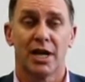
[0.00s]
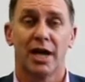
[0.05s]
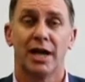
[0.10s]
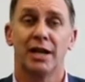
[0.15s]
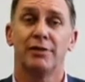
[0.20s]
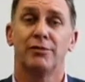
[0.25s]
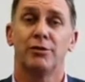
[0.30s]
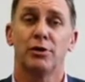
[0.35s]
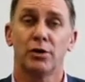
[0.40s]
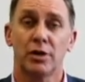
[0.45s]

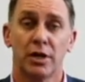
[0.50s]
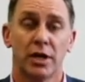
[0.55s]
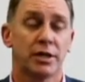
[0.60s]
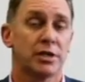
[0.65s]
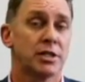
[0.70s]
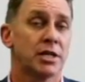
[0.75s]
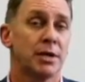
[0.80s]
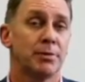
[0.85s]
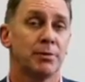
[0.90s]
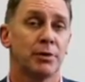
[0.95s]
And if you'd like
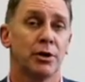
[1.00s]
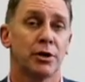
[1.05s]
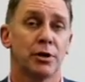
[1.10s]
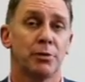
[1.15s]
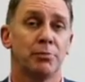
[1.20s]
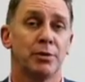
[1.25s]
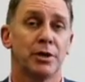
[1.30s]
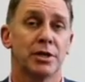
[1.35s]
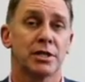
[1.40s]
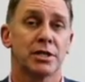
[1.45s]
to come along
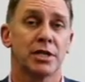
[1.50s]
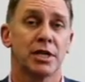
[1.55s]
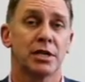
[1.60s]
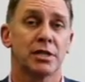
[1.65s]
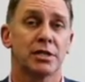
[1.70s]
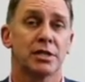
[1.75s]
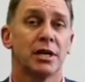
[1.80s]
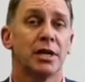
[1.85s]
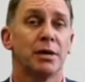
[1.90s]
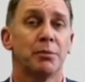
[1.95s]
and be
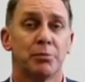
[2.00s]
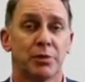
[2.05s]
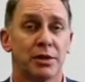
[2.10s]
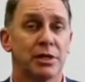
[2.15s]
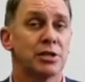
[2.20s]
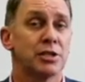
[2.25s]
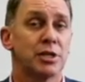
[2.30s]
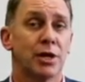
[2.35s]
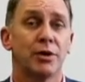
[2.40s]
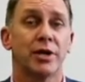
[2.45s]
assessed,
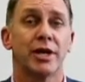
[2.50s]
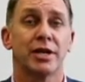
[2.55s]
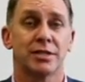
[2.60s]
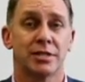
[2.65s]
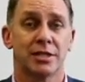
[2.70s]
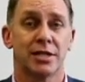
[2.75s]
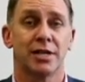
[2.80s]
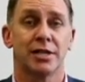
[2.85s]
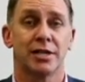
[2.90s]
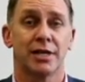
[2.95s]
please don't
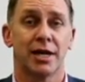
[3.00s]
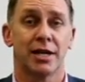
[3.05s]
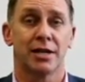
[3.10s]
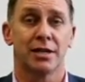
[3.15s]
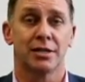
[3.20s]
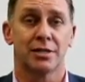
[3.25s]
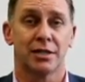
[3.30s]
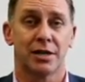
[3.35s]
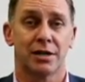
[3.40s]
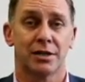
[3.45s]
hesitate to get
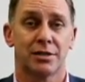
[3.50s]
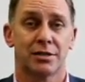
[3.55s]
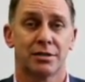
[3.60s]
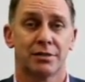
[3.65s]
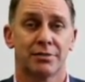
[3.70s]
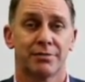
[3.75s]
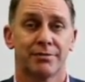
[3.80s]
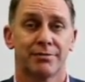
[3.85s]
in touch.